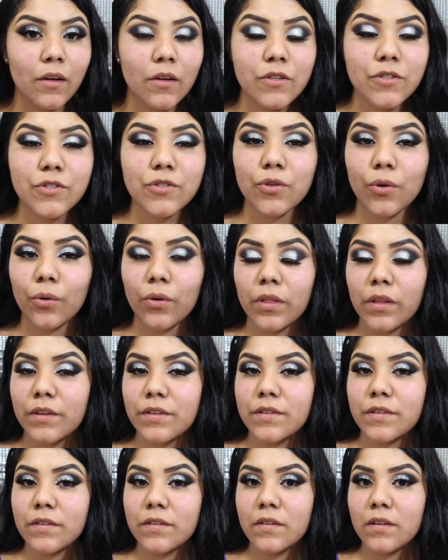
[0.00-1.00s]
So
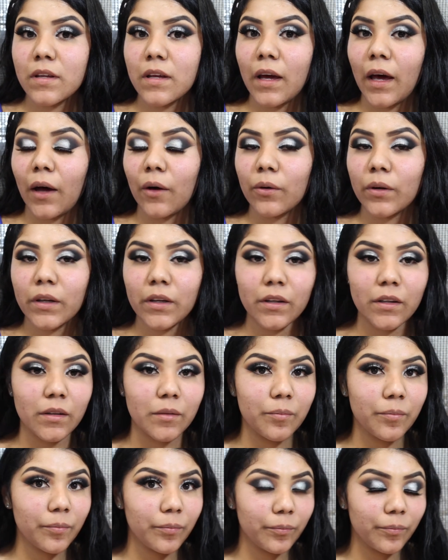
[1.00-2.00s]
this is the
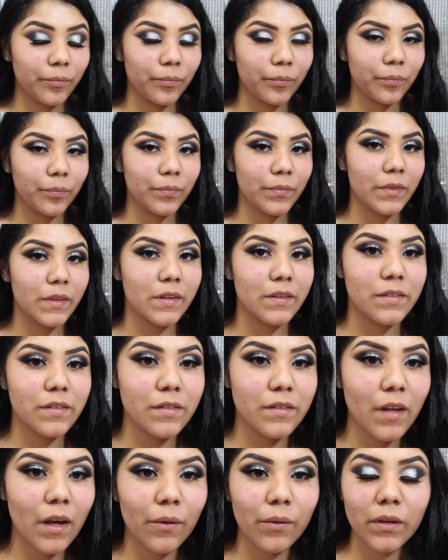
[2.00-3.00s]
outcome this
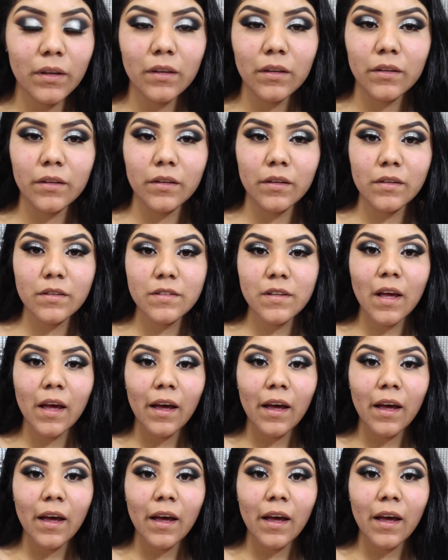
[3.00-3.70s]
is how it looks.